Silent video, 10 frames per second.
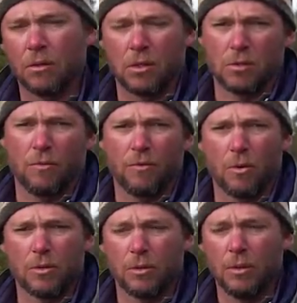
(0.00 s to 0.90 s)
looking so
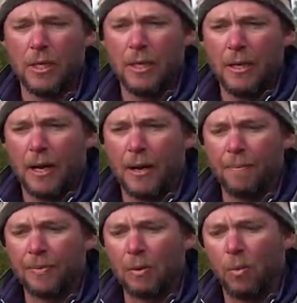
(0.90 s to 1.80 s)
forward to.
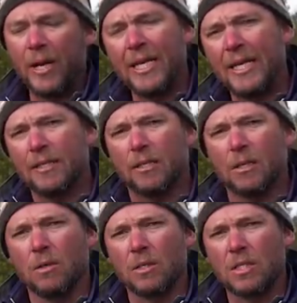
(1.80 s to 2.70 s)
Um, what you need to
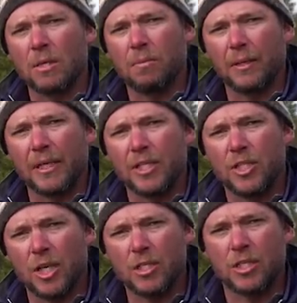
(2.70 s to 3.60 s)
do is simply
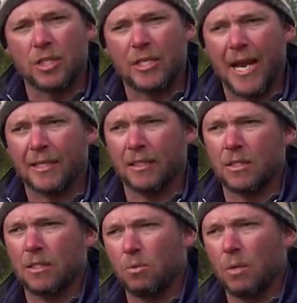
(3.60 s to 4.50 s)
adjust your
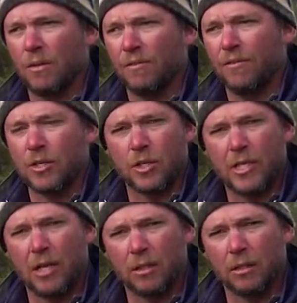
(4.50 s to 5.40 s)
tactics to what the fish are
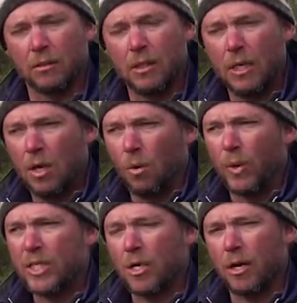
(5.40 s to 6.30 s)
telling you.
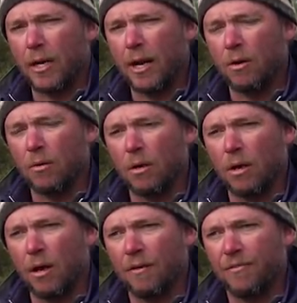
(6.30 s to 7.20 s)
We started out
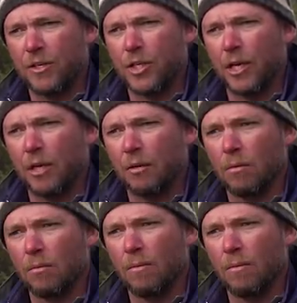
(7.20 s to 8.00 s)
uh, fishing